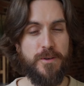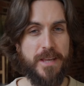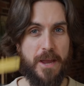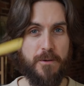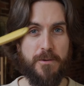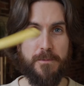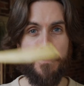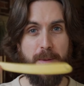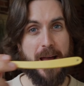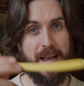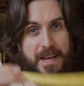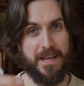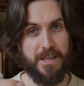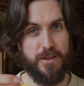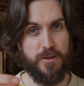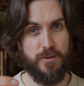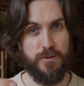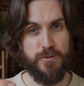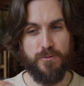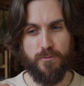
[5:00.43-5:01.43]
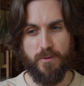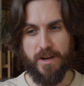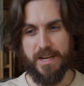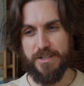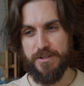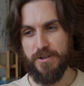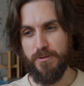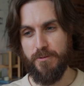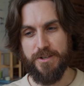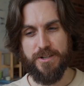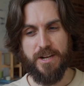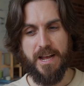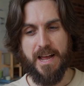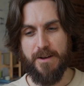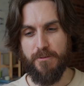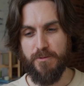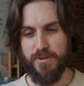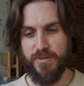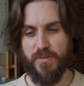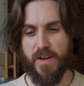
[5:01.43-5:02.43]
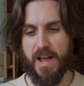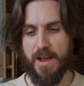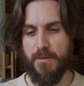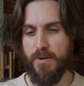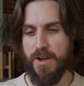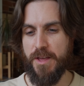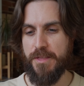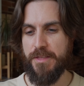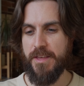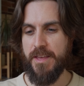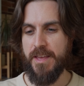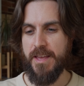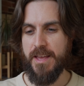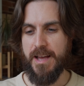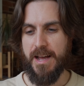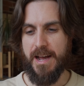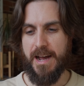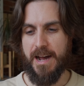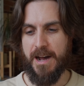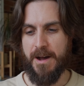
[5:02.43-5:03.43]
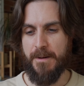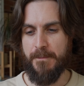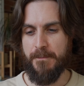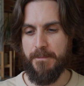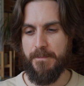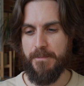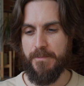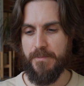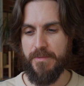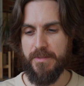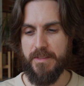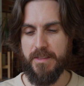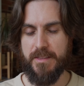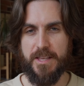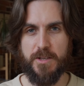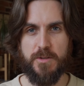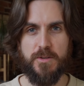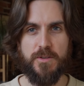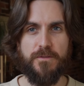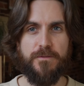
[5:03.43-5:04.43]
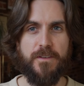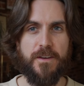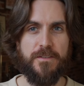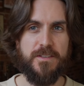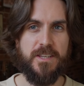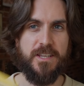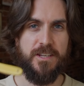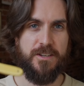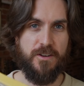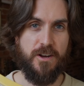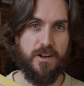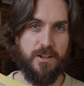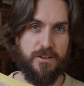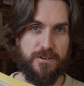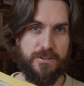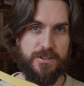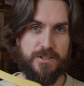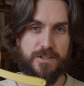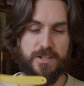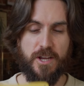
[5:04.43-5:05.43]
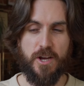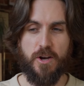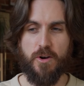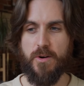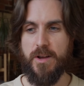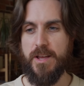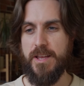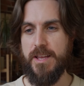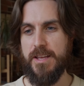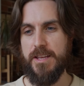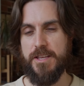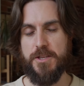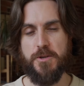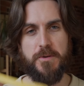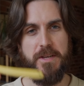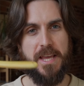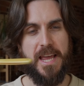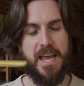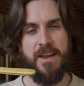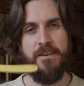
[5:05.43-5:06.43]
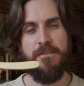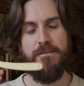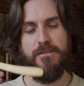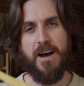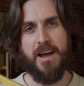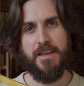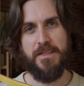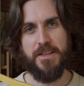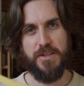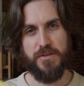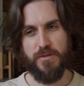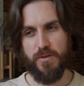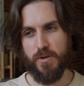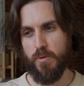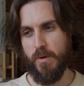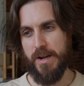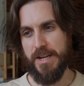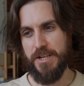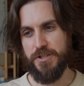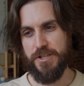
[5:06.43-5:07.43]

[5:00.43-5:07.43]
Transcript: okay with buying a used razor, which I was fine with, um, this was fifteen dollars. So you can find these for quite